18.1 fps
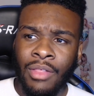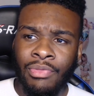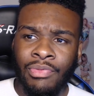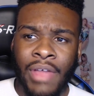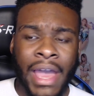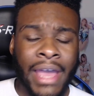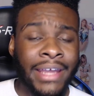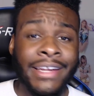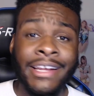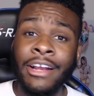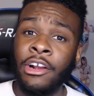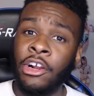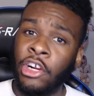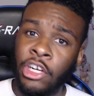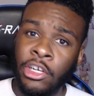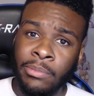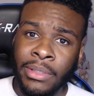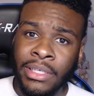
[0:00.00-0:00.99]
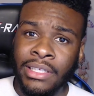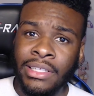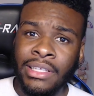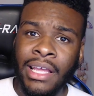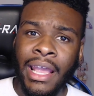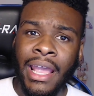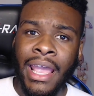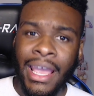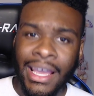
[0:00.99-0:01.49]
that
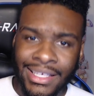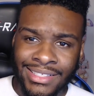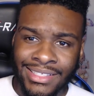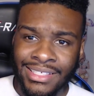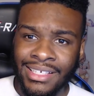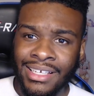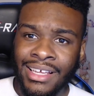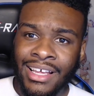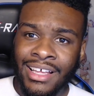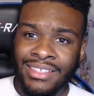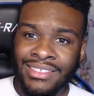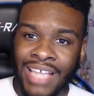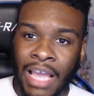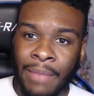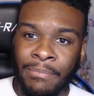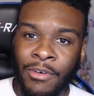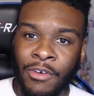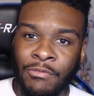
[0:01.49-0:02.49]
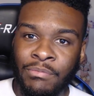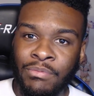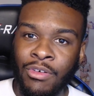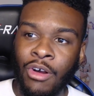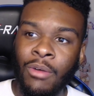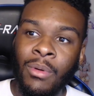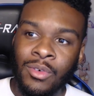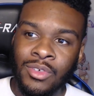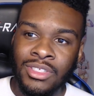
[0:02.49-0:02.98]
urban-esque type of
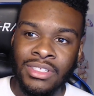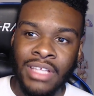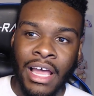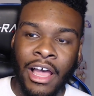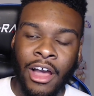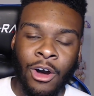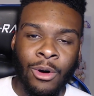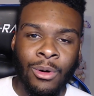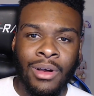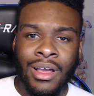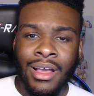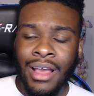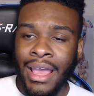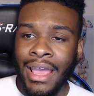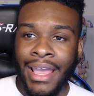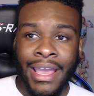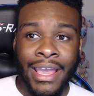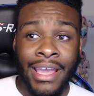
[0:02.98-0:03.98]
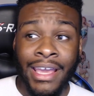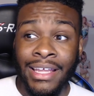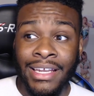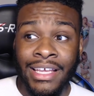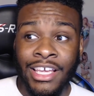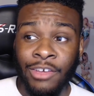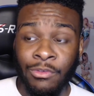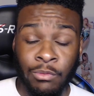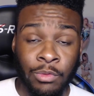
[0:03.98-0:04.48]
promo style,
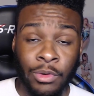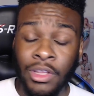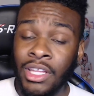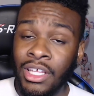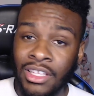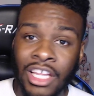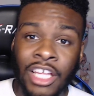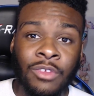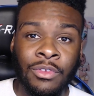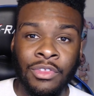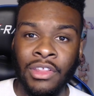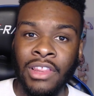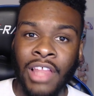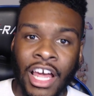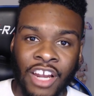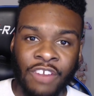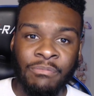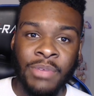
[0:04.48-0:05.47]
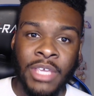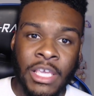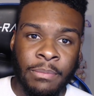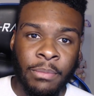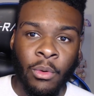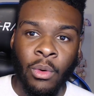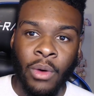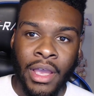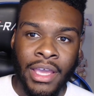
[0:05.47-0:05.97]
and it really clicked with a lot of
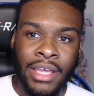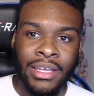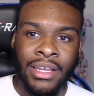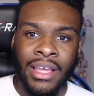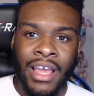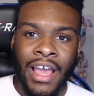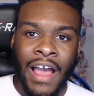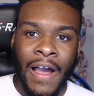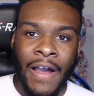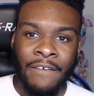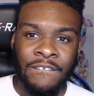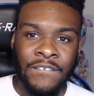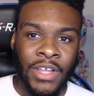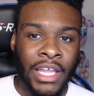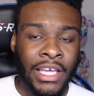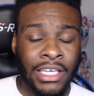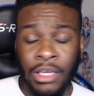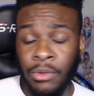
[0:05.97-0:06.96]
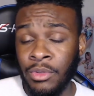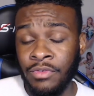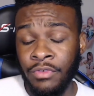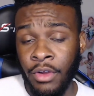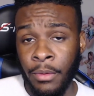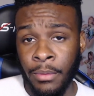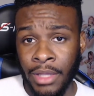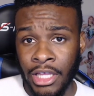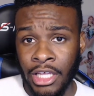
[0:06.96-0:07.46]
people, and I felt like it was
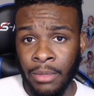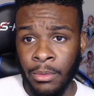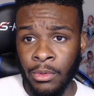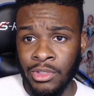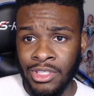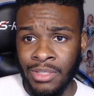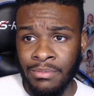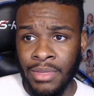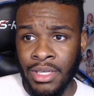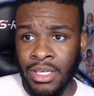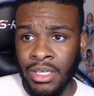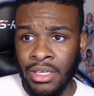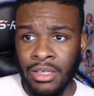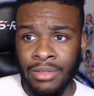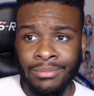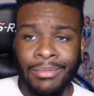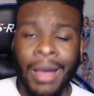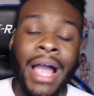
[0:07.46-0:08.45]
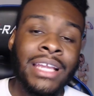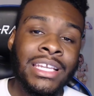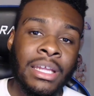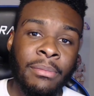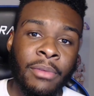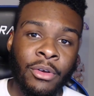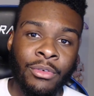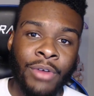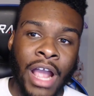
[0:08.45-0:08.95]
very relatable to me and my
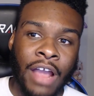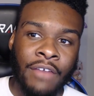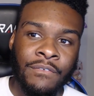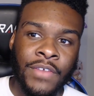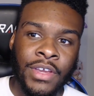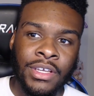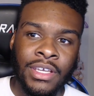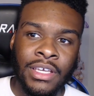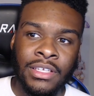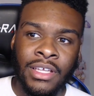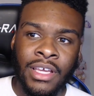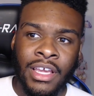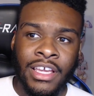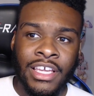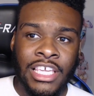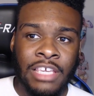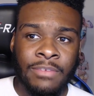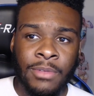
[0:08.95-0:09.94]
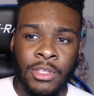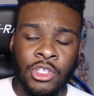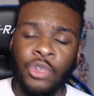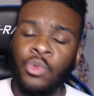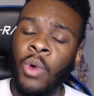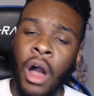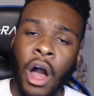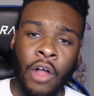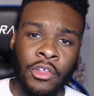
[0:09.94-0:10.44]
demographic, and even
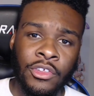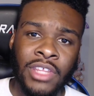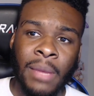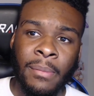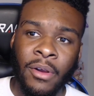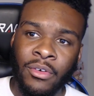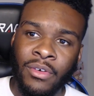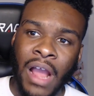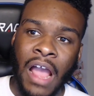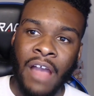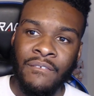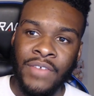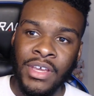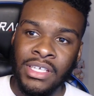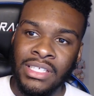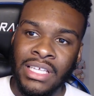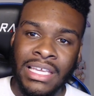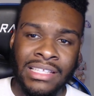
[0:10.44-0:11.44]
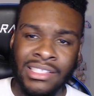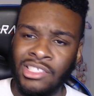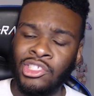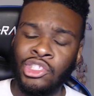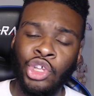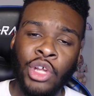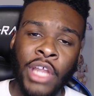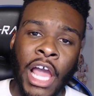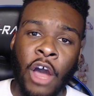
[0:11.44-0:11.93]
to other demographics. It
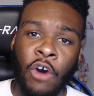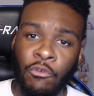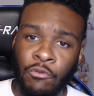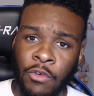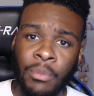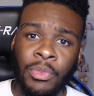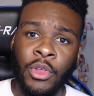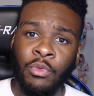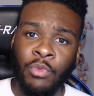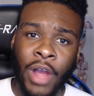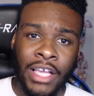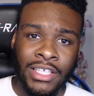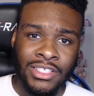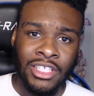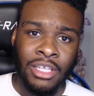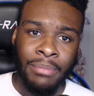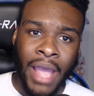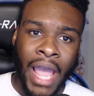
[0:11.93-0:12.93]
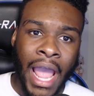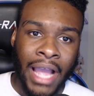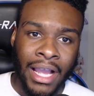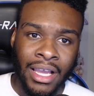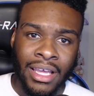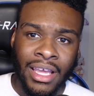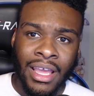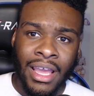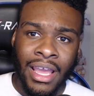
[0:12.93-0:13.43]
stood out from the rest of the
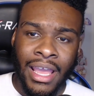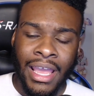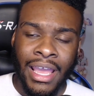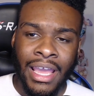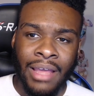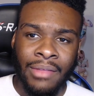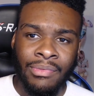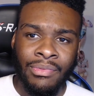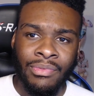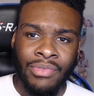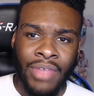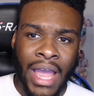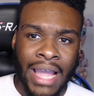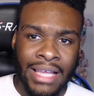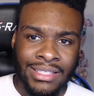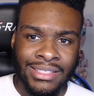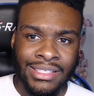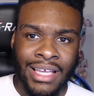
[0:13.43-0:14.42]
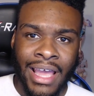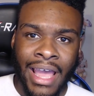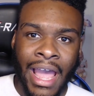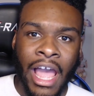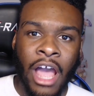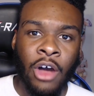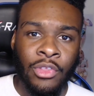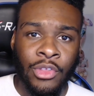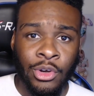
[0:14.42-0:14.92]
pack, and that's
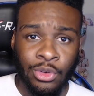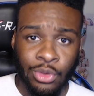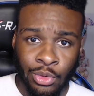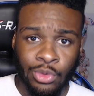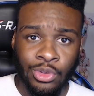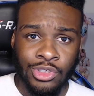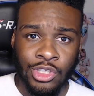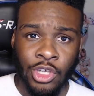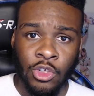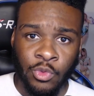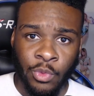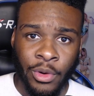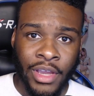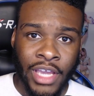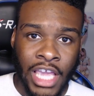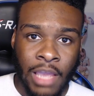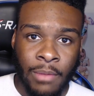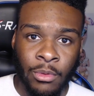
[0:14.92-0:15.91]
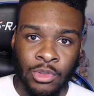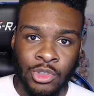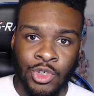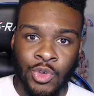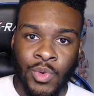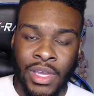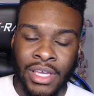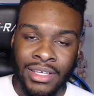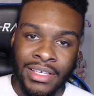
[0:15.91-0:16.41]
how the Usos were able
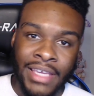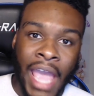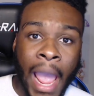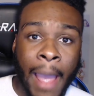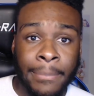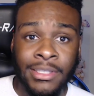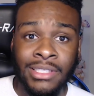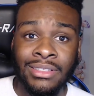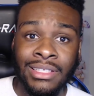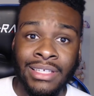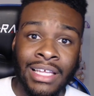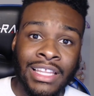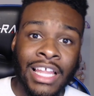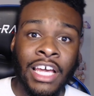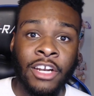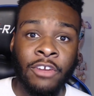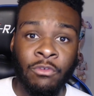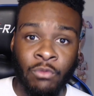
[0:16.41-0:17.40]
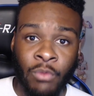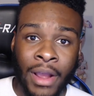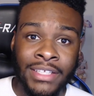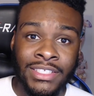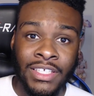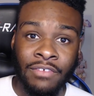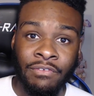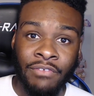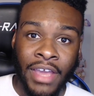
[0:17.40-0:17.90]
to encapsulate a lot of
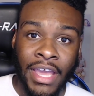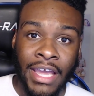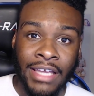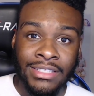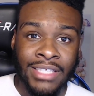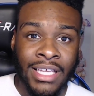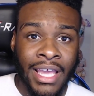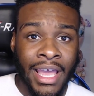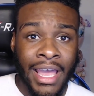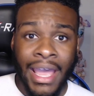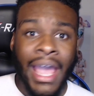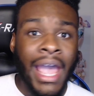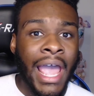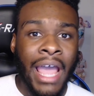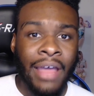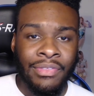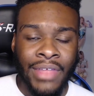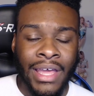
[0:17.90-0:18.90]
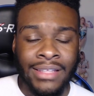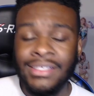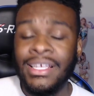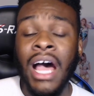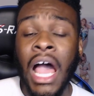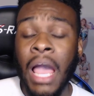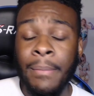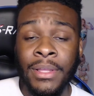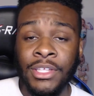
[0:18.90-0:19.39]
wrestling fans at that
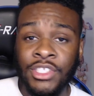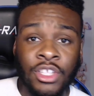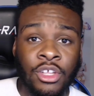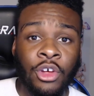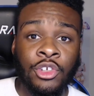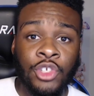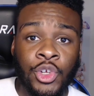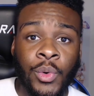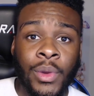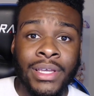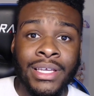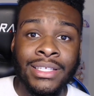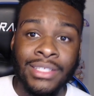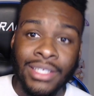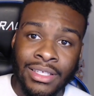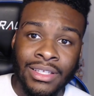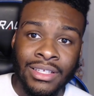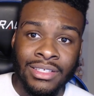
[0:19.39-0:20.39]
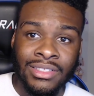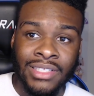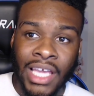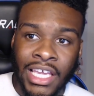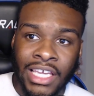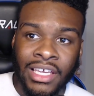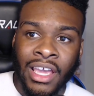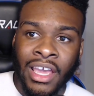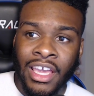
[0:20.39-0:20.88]
time, and still are doing it to this
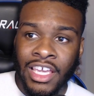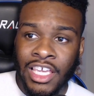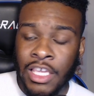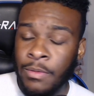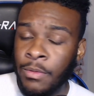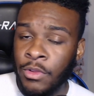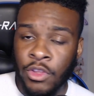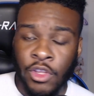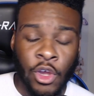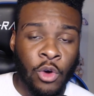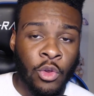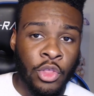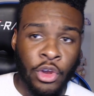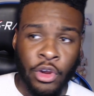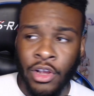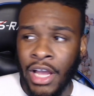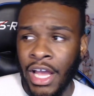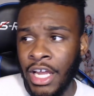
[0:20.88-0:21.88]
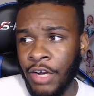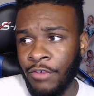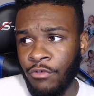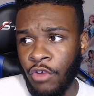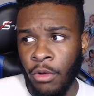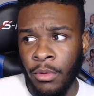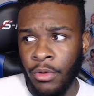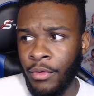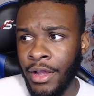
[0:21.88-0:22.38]
day. Even though they're kind
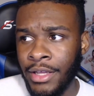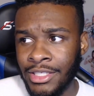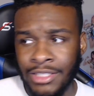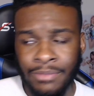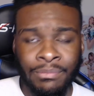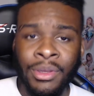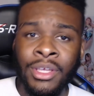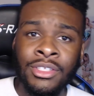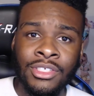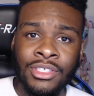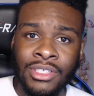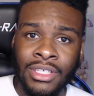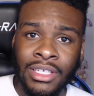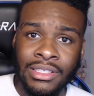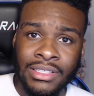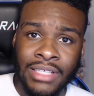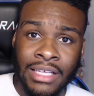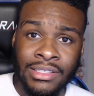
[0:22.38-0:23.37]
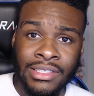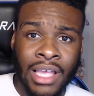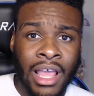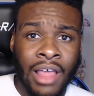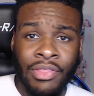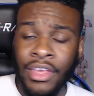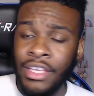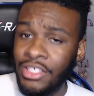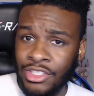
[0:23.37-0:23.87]
of Roman Reigns' bitches in a sense,
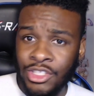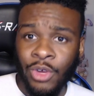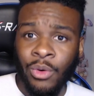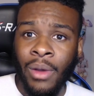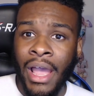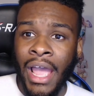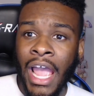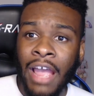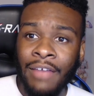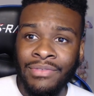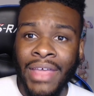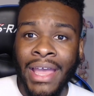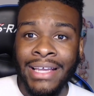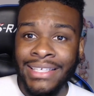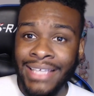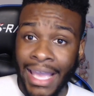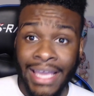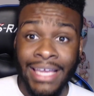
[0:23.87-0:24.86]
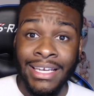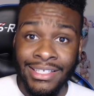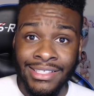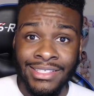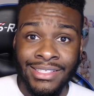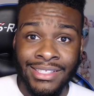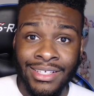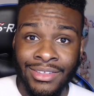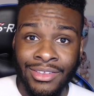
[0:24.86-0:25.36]
they still have that
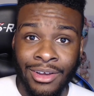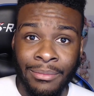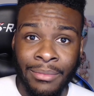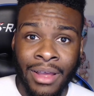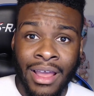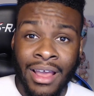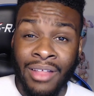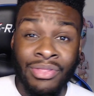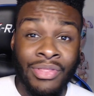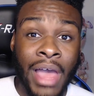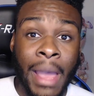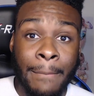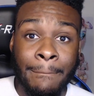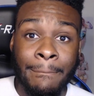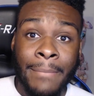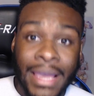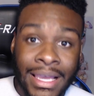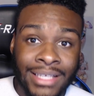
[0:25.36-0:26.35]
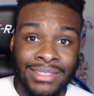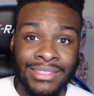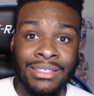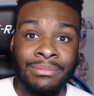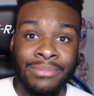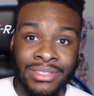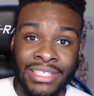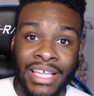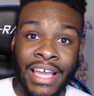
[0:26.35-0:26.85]
cadence to them that makes
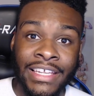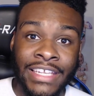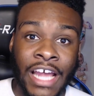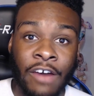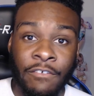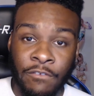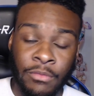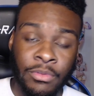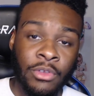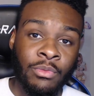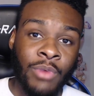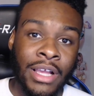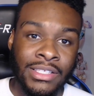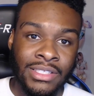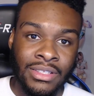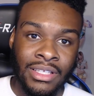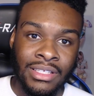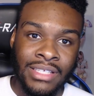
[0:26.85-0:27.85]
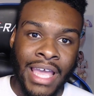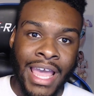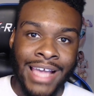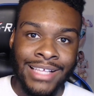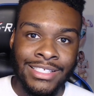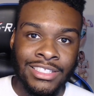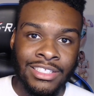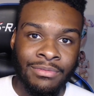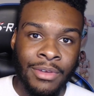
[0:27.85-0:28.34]
them stand out from the rest of the
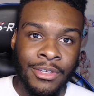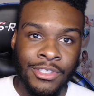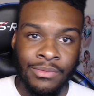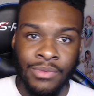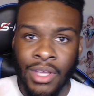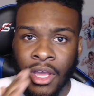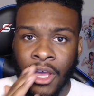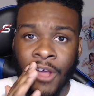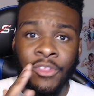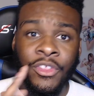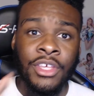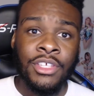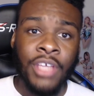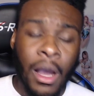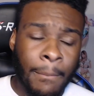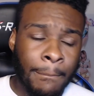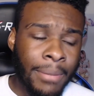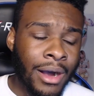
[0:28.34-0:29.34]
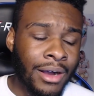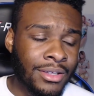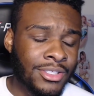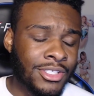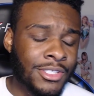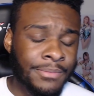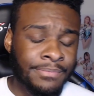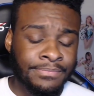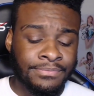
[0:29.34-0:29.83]
tag team division. The Young
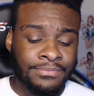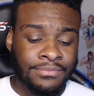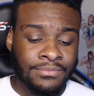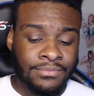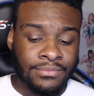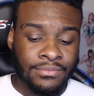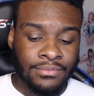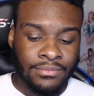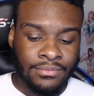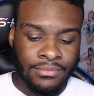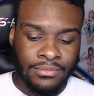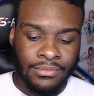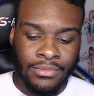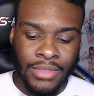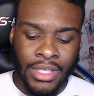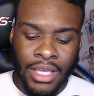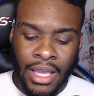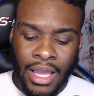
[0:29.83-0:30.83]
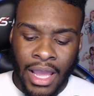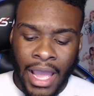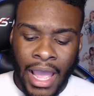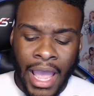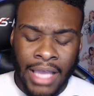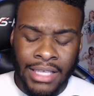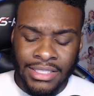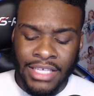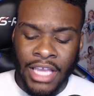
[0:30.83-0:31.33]
Bucks,
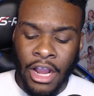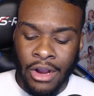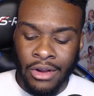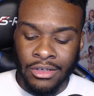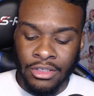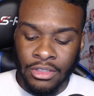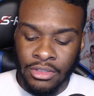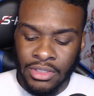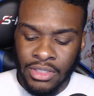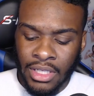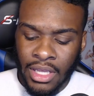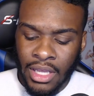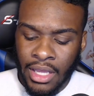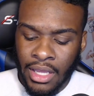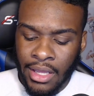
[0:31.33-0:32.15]
as characters,